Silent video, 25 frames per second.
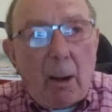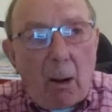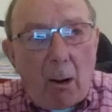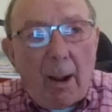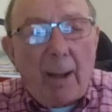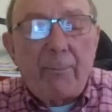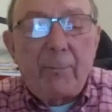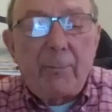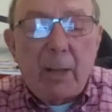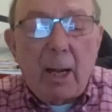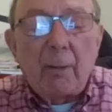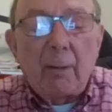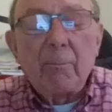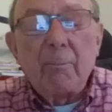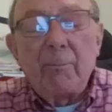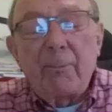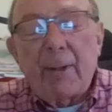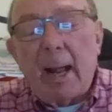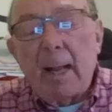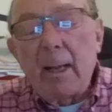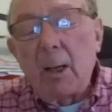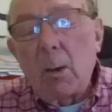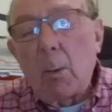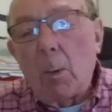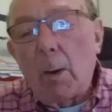I've done
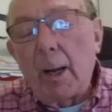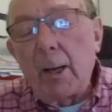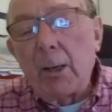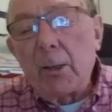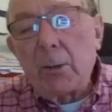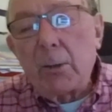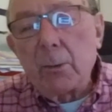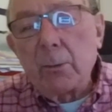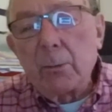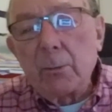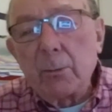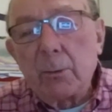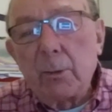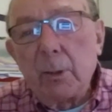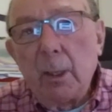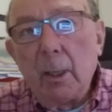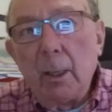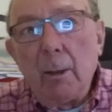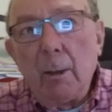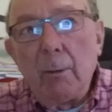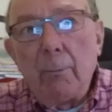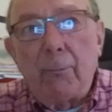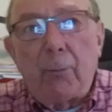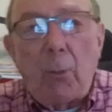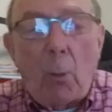valuations
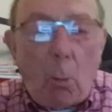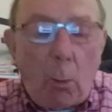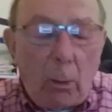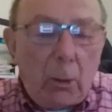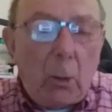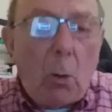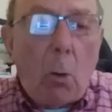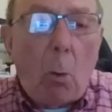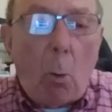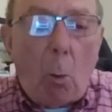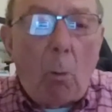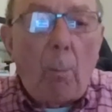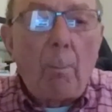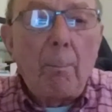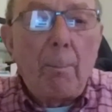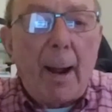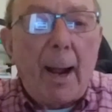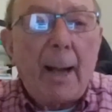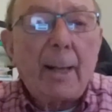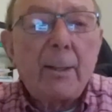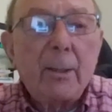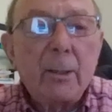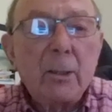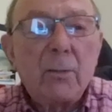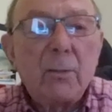for court
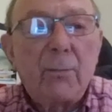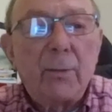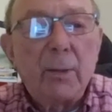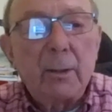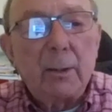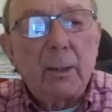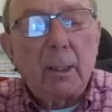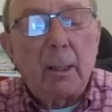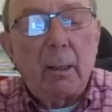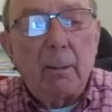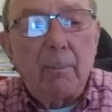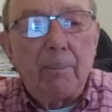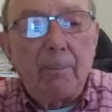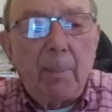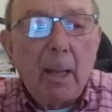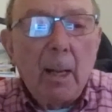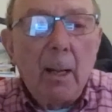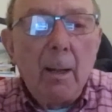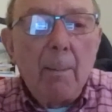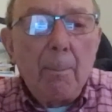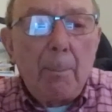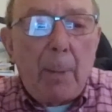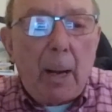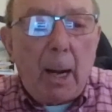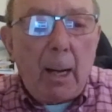matters for,
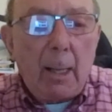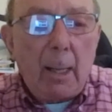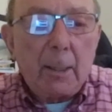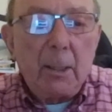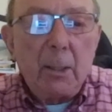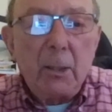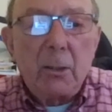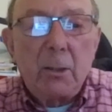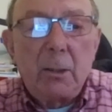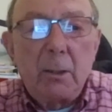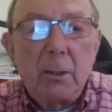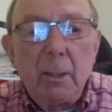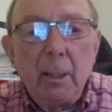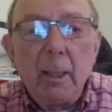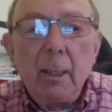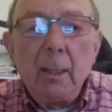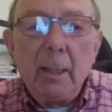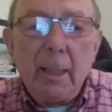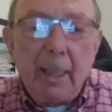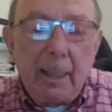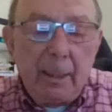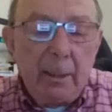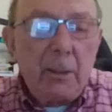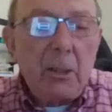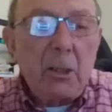parties
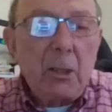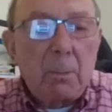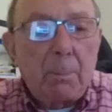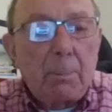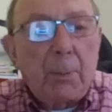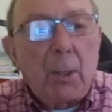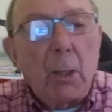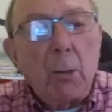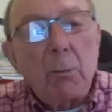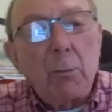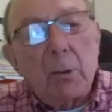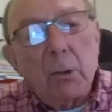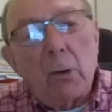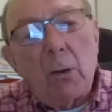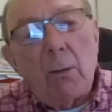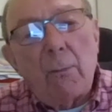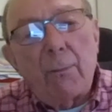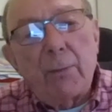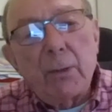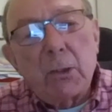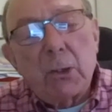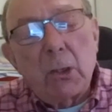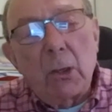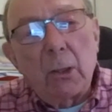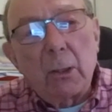in dispute
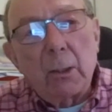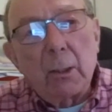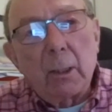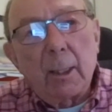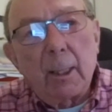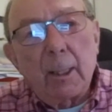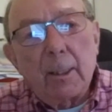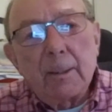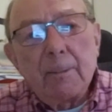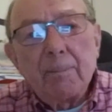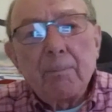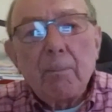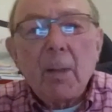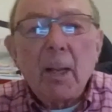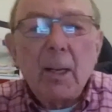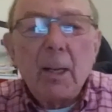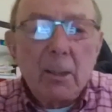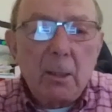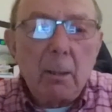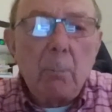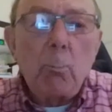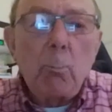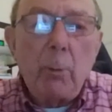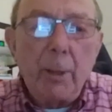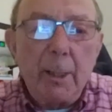over certain things,
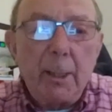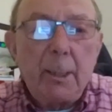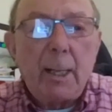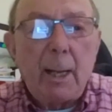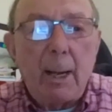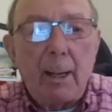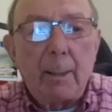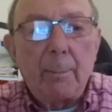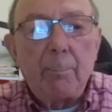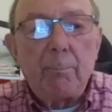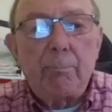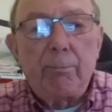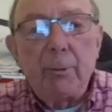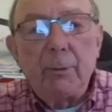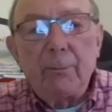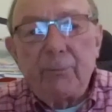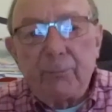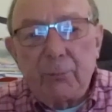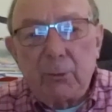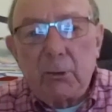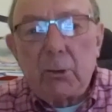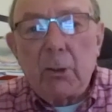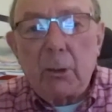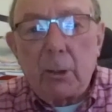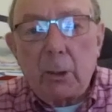is that we can,
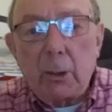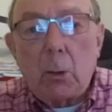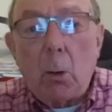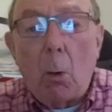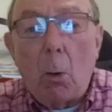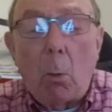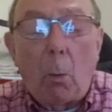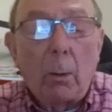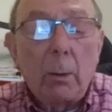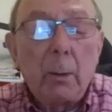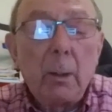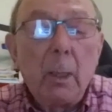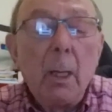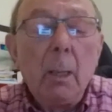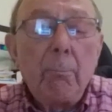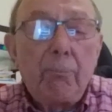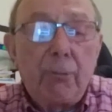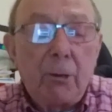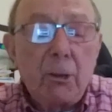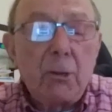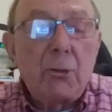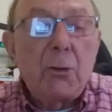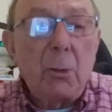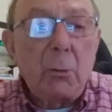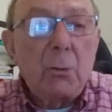to the court,
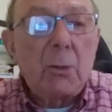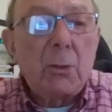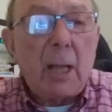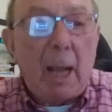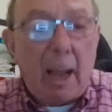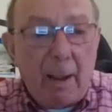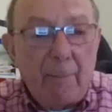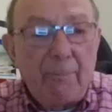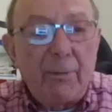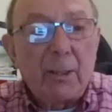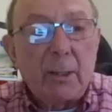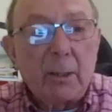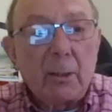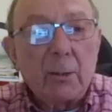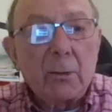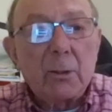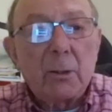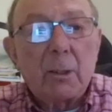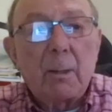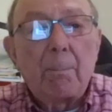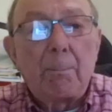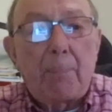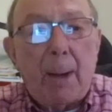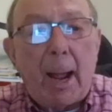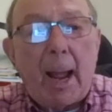produce
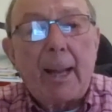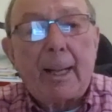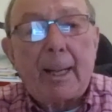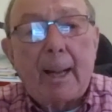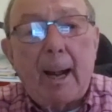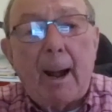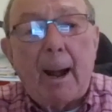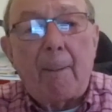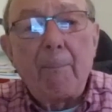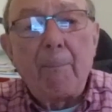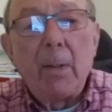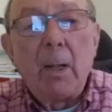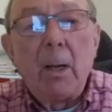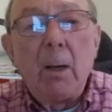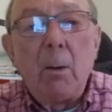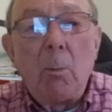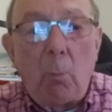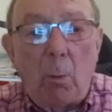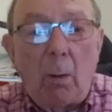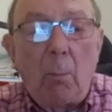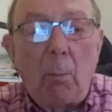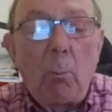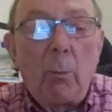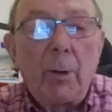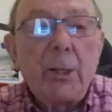evidence to back up
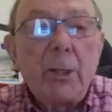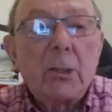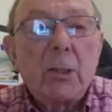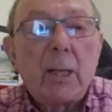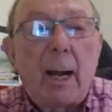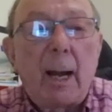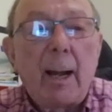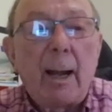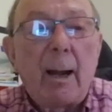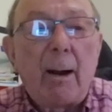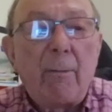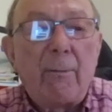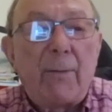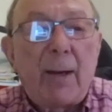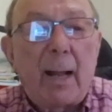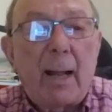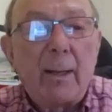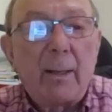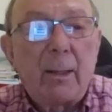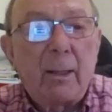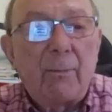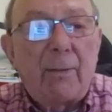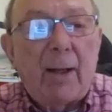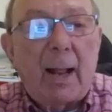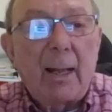what we say
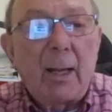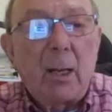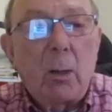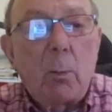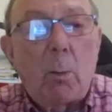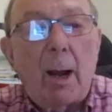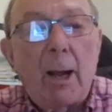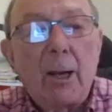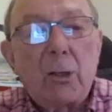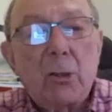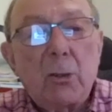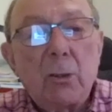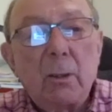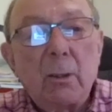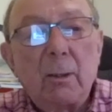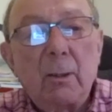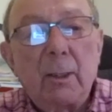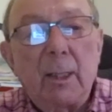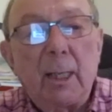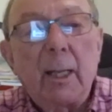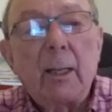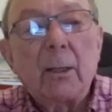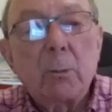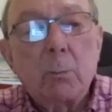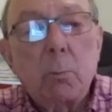the valuation
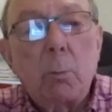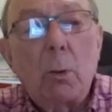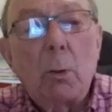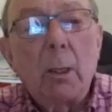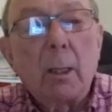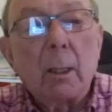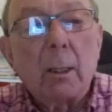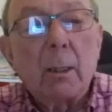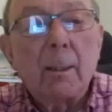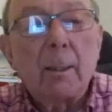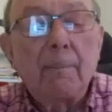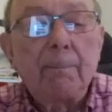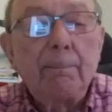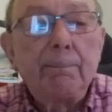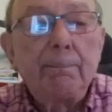is worth.